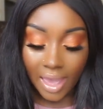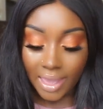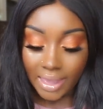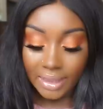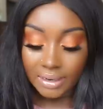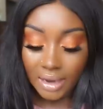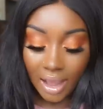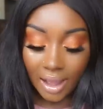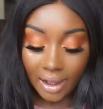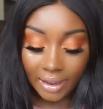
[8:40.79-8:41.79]
and
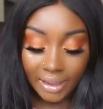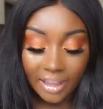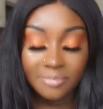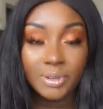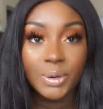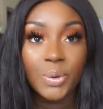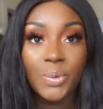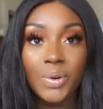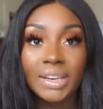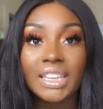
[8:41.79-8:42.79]
I have been
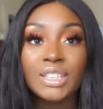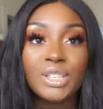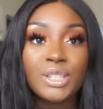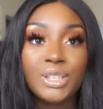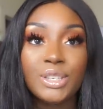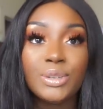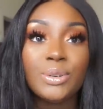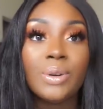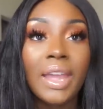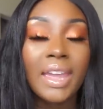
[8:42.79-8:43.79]
wanting to
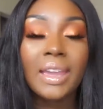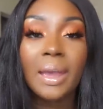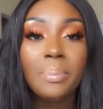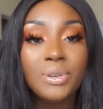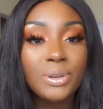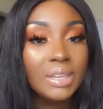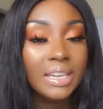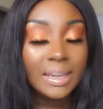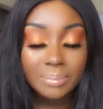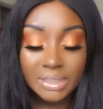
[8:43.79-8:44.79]
do a
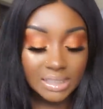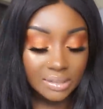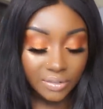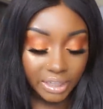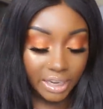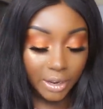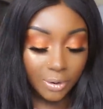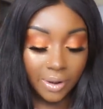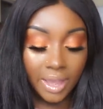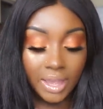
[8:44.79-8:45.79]
beauty empties
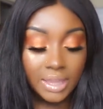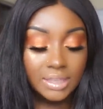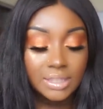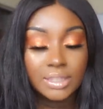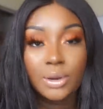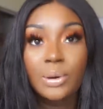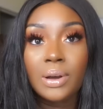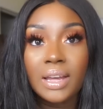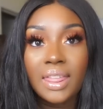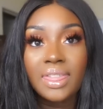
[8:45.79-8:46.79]
video.
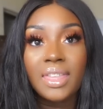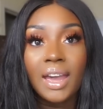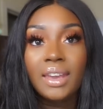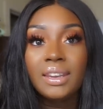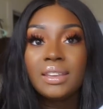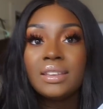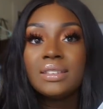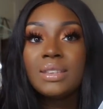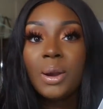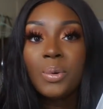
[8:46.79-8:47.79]
So that
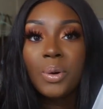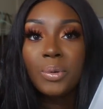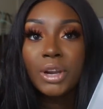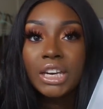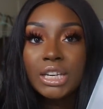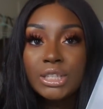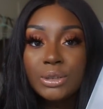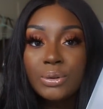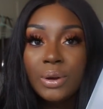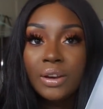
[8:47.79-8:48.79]
is what we're gonna
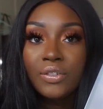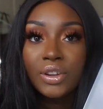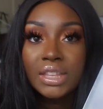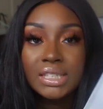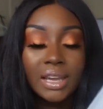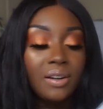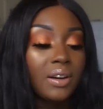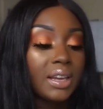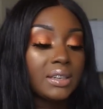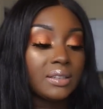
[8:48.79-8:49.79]
do for the
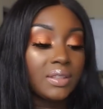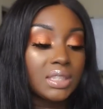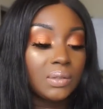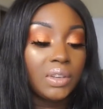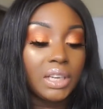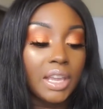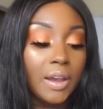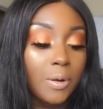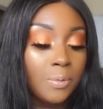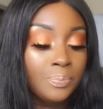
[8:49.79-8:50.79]
tail end of this
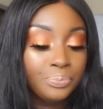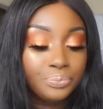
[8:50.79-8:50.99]
video.